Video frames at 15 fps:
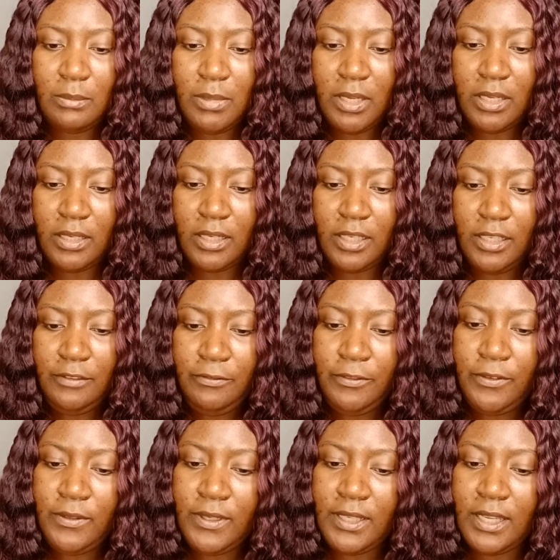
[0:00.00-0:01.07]
But if
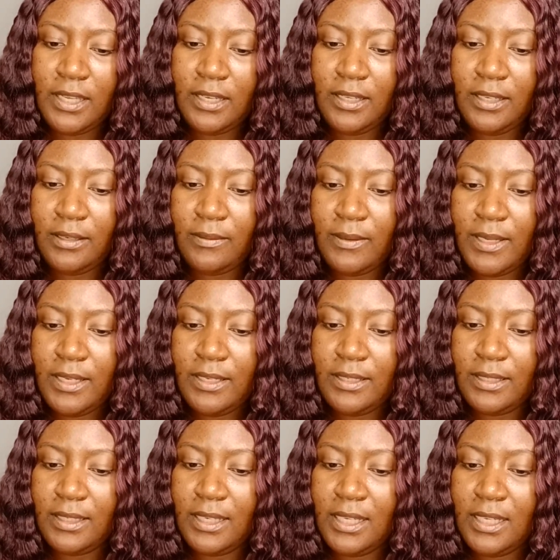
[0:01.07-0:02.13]
you get a
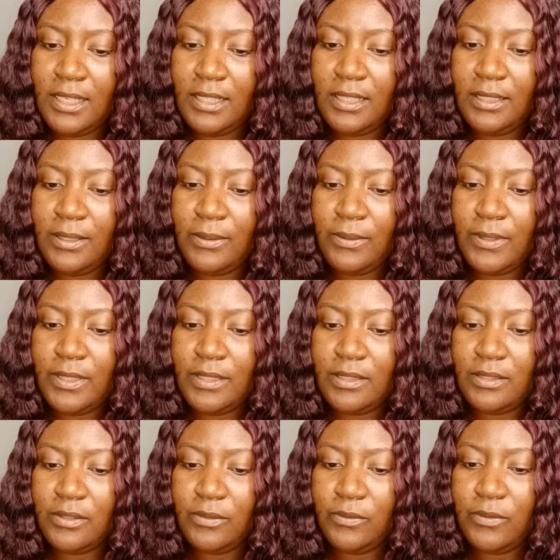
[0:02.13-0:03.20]
credit line
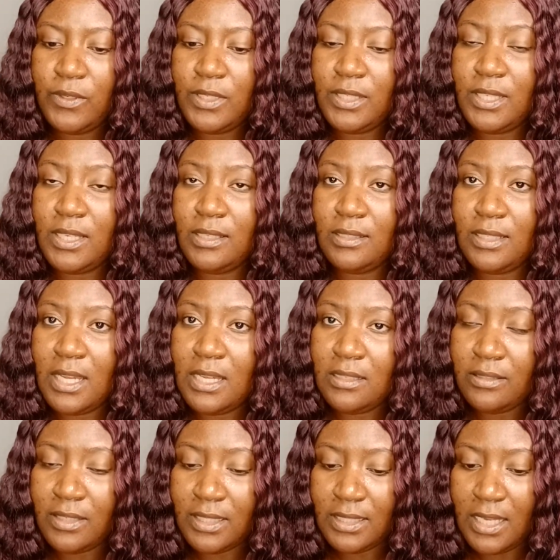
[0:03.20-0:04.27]
increase for
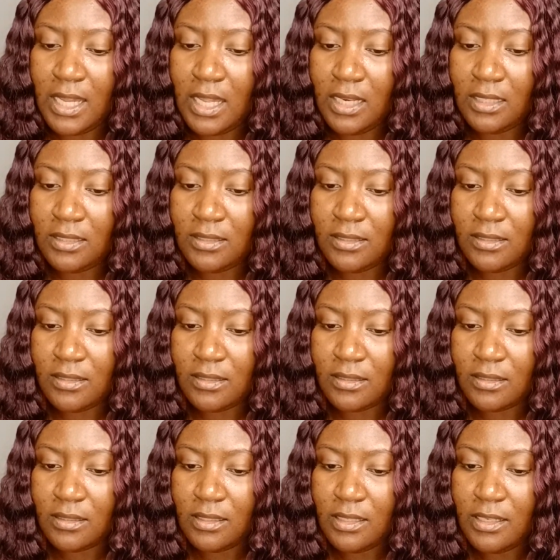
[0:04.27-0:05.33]
$10,000,
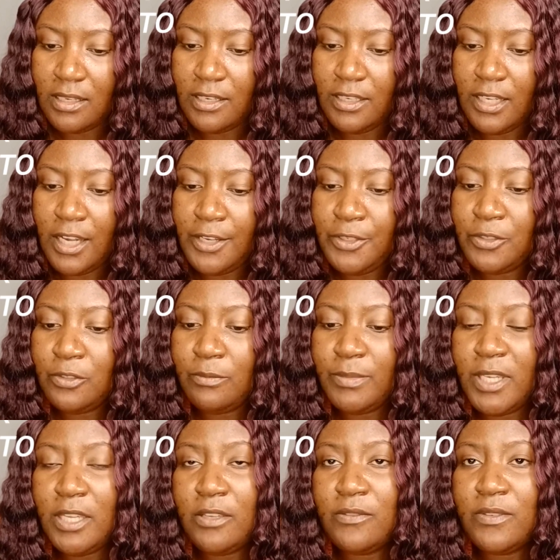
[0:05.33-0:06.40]
now you'll
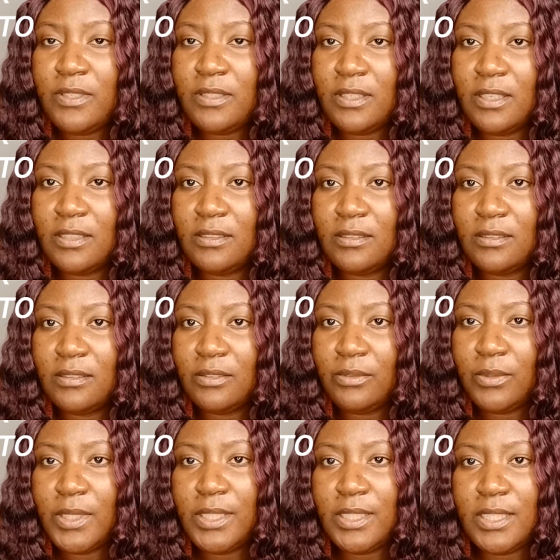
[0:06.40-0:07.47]
be using
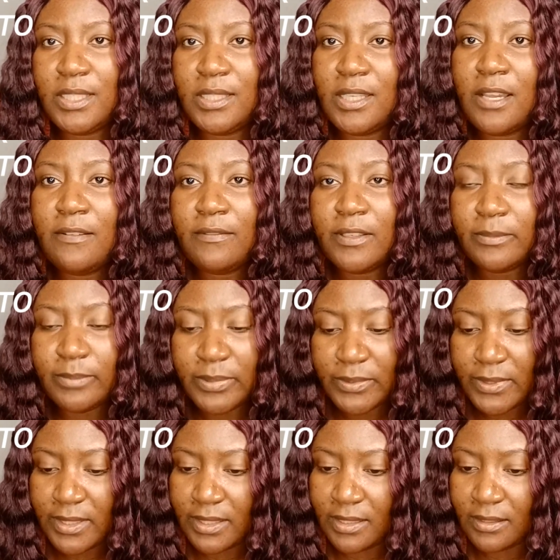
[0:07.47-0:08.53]

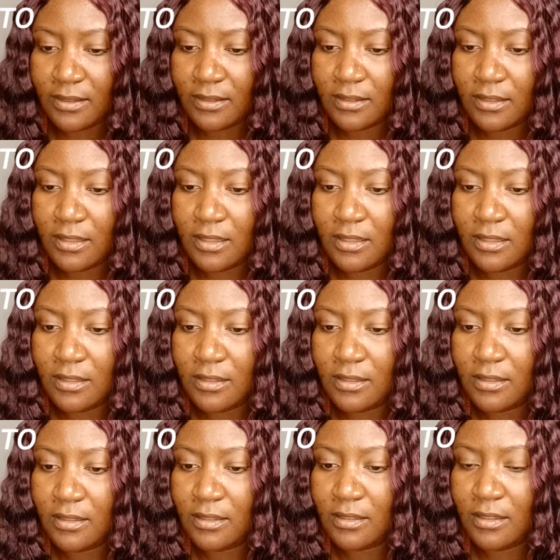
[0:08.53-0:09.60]
27%
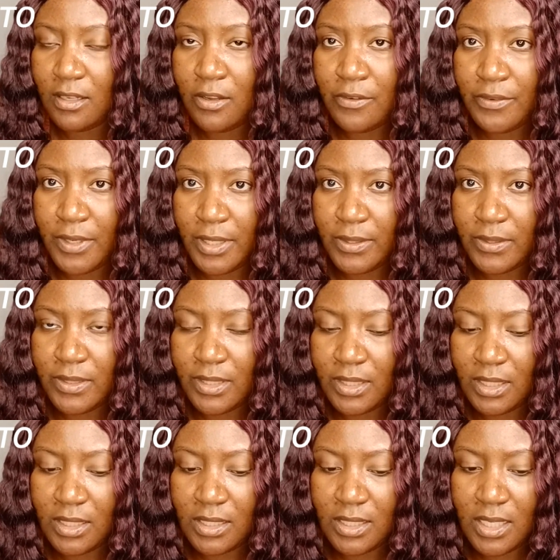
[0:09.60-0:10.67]
of your
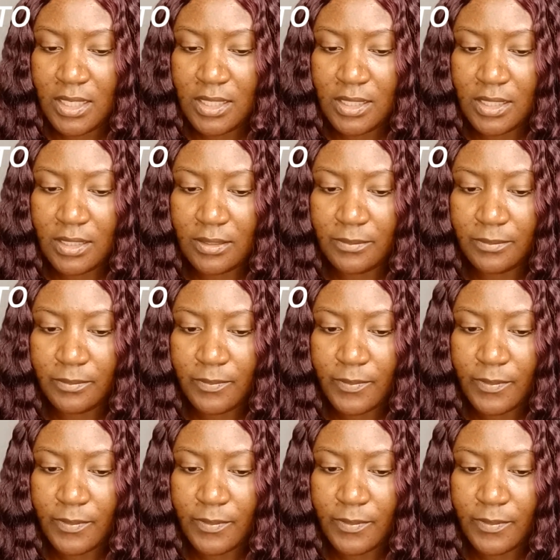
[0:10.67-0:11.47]
utilization.